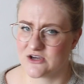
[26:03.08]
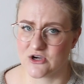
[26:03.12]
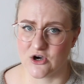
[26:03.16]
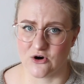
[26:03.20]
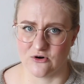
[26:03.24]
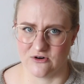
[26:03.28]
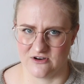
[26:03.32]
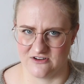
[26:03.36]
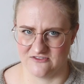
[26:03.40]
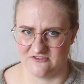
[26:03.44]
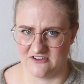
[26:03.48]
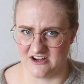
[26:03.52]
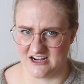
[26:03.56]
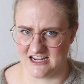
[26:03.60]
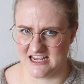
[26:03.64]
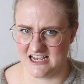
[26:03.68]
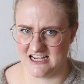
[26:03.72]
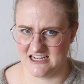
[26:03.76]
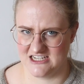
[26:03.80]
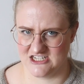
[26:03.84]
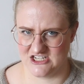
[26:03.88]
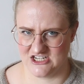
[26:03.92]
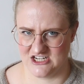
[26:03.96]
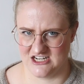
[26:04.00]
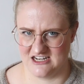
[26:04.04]
go on
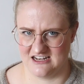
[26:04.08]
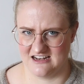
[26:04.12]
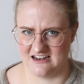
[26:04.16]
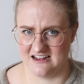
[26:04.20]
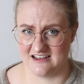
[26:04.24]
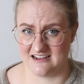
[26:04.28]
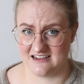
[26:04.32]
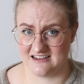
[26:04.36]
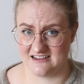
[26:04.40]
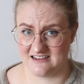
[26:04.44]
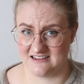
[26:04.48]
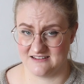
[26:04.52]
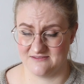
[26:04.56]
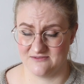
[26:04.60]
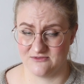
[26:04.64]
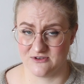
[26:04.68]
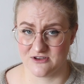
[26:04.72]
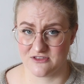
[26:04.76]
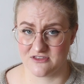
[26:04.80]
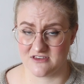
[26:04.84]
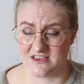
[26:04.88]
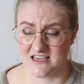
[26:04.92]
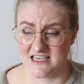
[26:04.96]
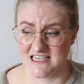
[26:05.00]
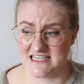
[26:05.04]
vacation like
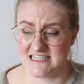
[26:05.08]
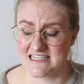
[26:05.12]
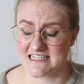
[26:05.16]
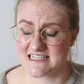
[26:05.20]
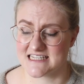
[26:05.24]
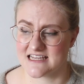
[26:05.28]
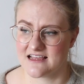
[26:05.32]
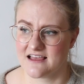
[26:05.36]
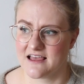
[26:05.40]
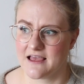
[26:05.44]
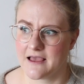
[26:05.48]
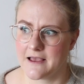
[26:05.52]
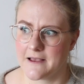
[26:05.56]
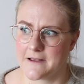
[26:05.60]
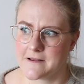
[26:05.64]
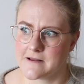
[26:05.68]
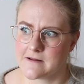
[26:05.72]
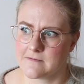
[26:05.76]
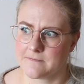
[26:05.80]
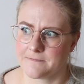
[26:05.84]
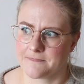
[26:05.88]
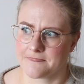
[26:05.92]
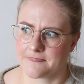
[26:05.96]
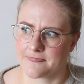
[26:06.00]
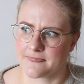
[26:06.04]
with ease.
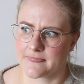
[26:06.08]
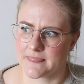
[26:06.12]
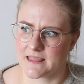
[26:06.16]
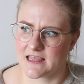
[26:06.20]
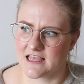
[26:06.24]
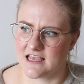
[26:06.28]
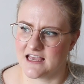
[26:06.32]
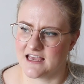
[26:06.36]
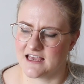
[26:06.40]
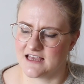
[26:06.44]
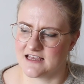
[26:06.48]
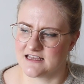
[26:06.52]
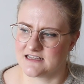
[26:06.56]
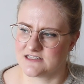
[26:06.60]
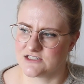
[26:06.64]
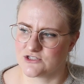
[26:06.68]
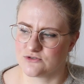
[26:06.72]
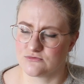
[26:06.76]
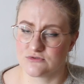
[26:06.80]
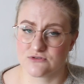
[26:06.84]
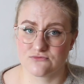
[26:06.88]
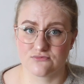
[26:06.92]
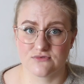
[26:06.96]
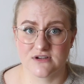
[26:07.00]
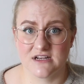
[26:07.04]
And
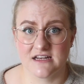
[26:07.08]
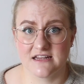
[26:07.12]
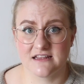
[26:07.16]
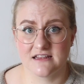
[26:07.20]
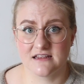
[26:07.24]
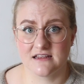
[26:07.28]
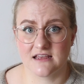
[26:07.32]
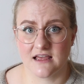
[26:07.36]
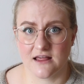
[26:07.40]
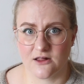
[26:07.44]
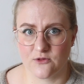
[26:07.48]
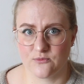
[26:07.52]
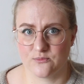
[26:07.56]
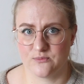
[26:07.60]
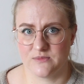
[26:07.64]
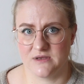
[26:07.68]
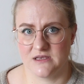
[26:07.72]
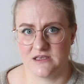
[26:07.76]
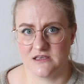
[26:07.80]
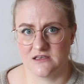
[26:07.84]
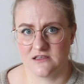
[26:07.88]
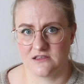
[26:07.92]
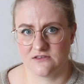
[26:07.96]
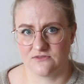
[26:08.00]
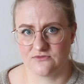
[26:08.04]
you would really help
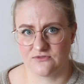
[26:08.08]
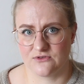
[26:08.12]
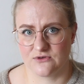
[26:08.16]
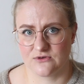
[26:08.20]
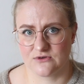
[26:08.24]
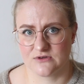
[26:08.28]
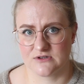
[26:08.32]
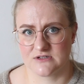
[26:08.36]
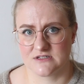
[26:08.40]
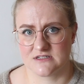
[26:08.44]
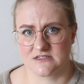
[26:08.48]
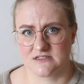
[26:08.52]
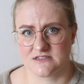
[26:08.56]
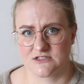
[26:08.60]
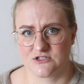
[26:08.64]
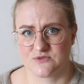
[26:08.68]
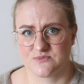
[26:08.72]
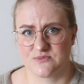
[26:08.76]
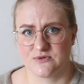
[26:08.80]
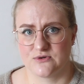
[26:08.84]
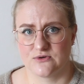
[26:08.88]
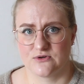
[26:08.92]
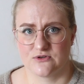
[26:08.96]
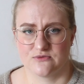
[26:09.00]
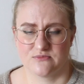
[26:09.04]
me if you could
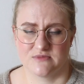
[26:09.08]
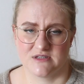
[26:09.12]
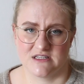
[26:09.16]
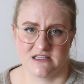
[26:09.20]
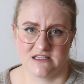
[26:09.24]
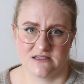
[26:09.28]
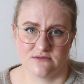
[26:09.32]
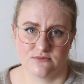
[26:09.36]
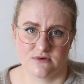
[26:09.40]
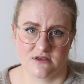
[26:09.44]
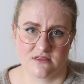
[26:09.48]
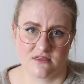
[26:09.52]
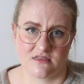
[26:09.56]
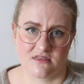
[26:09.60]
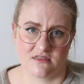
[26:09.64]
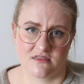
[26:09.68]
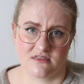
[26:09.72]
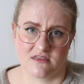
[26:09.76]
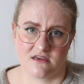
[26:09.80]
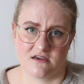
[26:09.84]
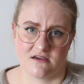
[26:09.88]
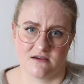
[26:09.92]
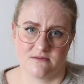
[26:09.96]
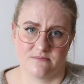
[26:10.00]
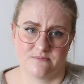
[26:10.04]
support me with
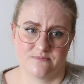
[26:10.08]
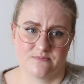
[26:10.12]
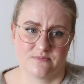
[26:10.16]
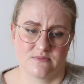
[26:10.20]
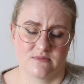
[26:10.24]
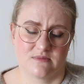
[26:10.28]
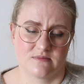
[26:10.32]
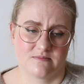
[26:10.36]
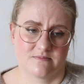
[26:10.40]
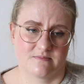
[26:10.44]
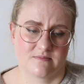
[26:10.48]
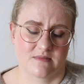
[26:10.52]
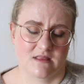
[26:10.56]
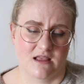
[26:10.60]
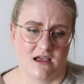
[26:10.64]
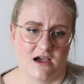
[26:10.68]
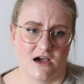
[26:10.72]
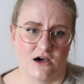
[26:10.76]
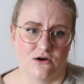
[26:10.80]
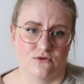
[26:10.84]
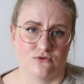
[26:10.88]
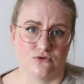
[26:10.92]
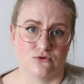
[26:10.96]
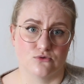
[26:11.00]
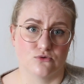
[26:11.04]

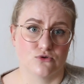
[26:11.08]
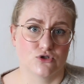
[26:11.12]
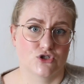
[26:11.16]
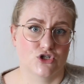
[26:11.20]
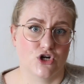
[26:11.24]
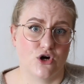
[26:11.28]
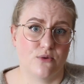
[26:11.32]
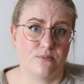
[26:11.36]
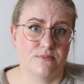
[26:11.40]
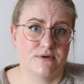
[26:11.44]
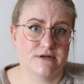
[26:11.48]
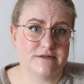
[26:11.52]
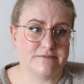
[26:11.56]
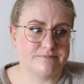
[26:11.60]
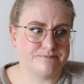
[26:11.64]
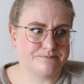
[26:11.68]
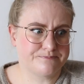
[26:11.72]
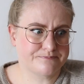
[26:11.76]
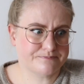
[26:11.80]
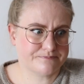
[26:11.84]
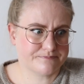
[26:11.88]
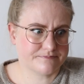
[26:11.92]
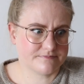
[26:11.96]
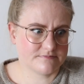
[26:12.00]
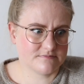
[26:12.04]
how you shop.
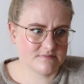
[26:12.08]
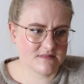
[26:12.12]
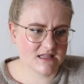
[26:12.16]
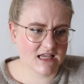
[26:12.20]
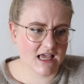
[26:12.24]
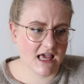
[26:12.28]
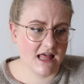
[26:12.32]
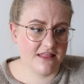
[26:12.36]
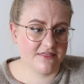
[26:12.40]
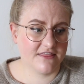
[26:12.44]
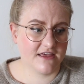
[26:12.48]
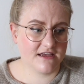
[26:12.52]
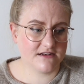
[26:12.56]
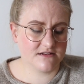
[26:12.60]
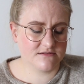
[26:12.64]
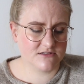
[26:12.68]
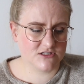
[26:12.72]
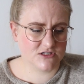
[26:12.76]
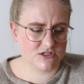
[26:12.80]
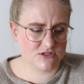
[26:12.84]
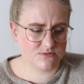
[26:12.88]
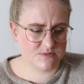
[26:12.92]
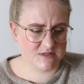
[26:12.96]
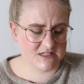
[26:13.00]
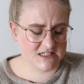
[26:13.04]
And
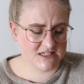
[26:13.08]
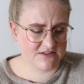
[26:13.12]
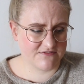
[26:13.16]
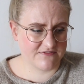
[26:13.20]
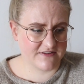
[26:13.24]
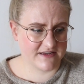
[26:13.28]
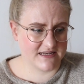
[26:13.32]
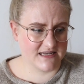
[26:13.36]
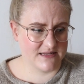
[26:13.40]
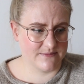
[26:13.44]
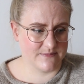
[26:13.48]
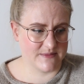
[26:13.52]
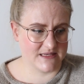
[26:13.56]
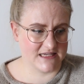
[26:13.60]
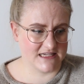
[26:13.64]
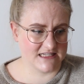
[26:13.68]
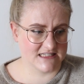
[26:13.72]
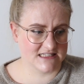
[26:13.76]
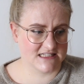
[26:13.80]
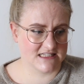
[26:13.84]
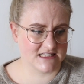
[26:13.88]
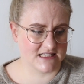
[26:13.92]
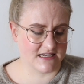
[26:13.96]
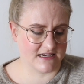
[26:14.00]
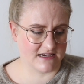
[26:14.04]
that specifically
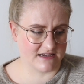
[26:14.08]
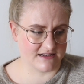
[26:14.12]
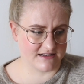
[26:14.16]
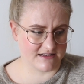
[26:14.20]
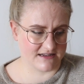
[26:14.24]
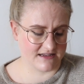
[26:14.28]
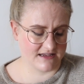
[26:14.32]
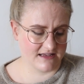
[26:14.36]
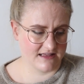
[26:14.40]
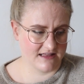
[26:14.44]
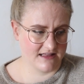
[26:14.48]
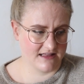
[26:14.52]
means that